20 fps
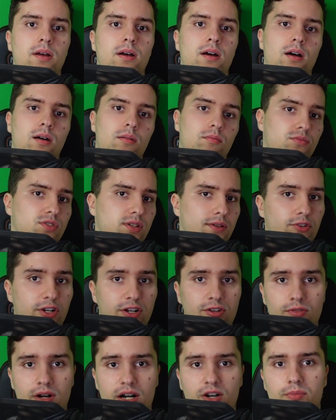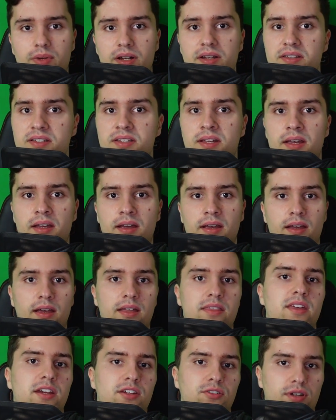some requirements,
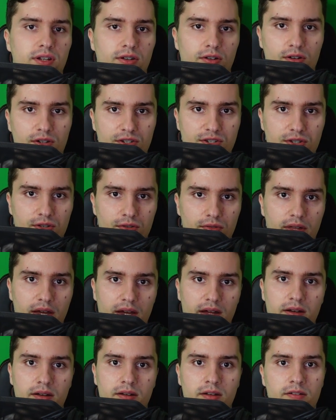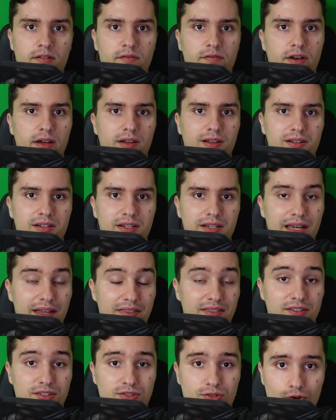and there you can also then finally
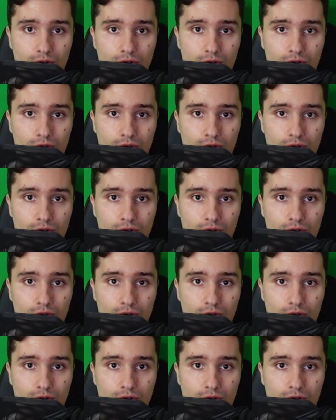get this